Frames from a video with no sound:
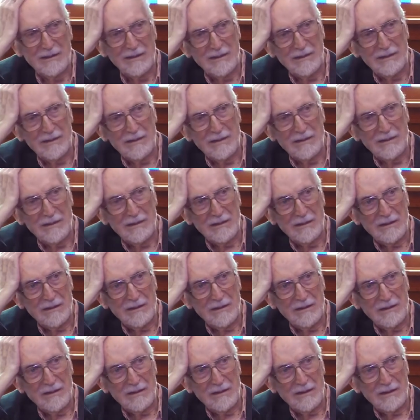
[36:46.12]
perhaps your,
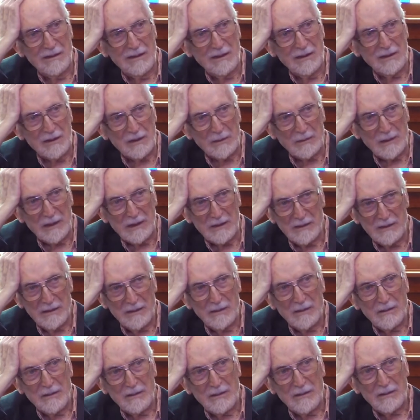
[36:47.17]
your most
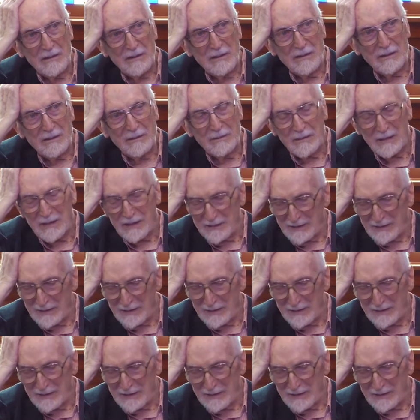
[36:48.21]
celebrated student.